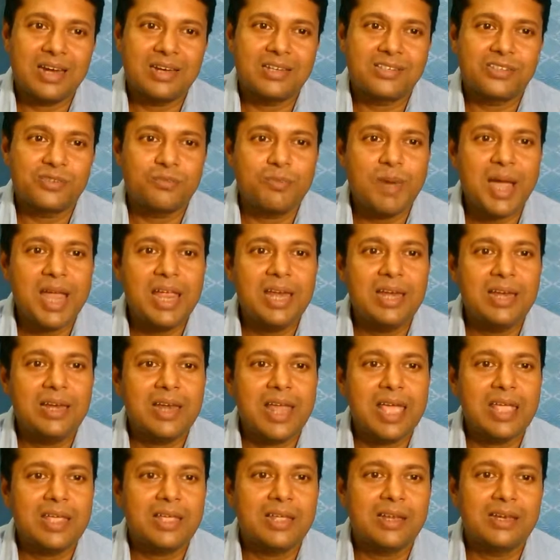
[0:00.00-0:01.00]
and a smile
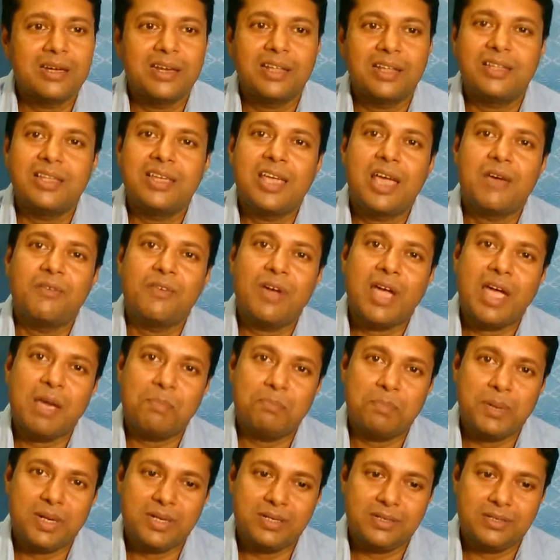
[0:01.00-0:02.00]
like nothing ever
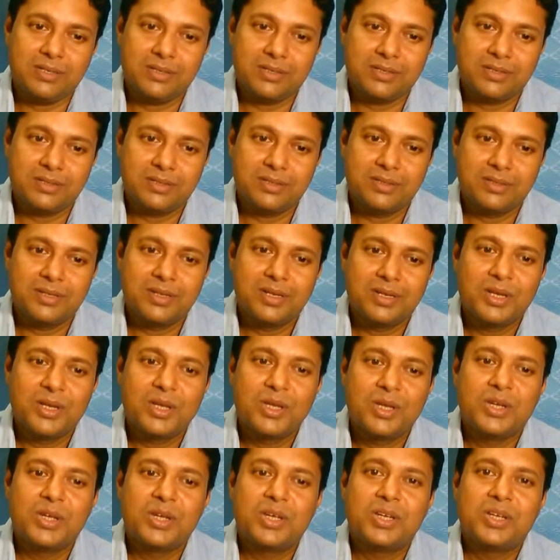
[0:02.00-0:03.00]
happened.
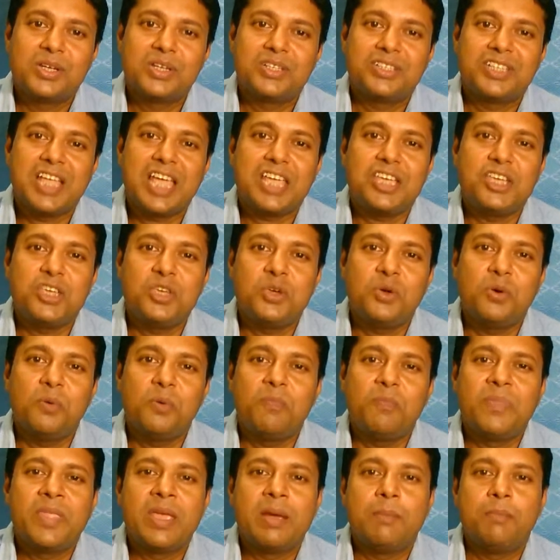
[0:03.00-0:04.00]
Thank
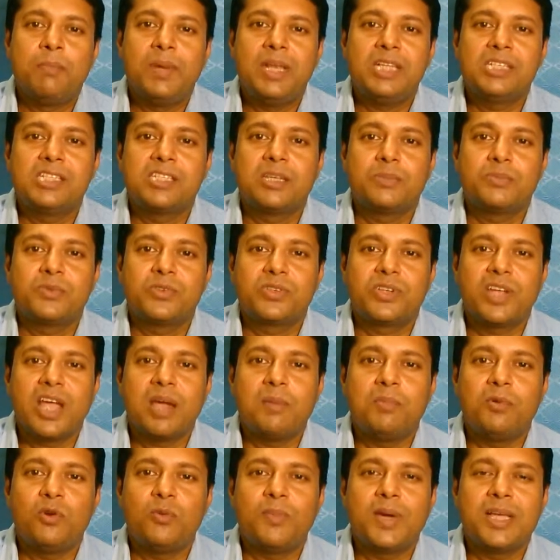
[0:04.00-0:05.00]
you. Please
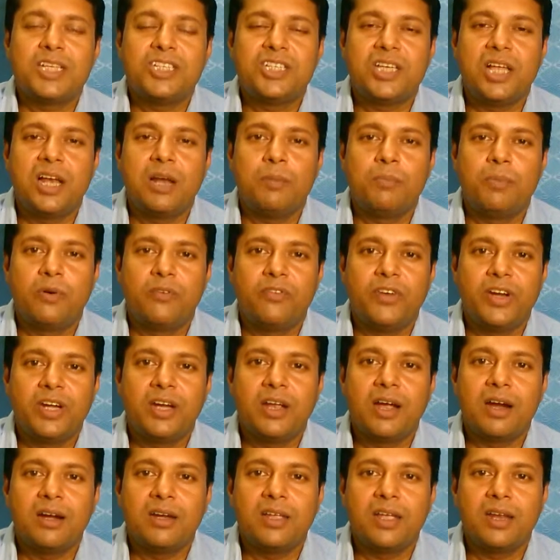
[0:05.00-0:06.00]
subscribe to my channel
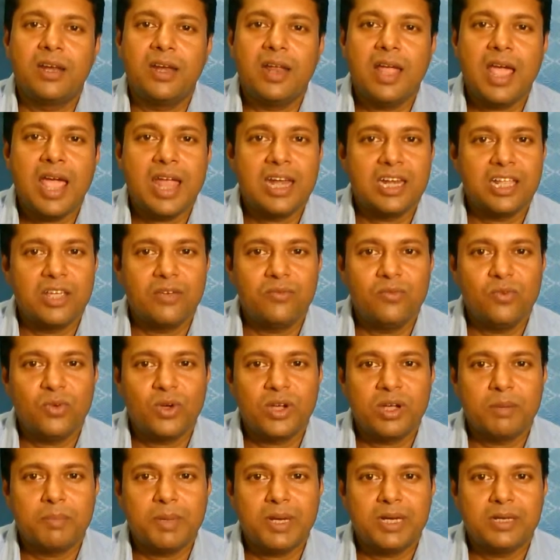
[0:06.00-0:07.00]
Perfect Guardian and give
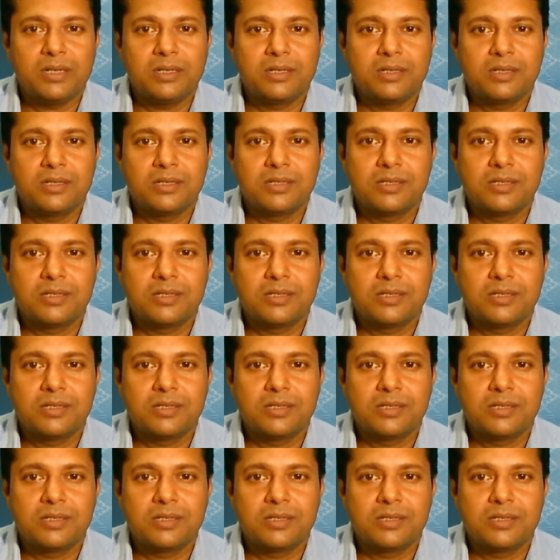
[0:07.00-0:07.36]
your comments.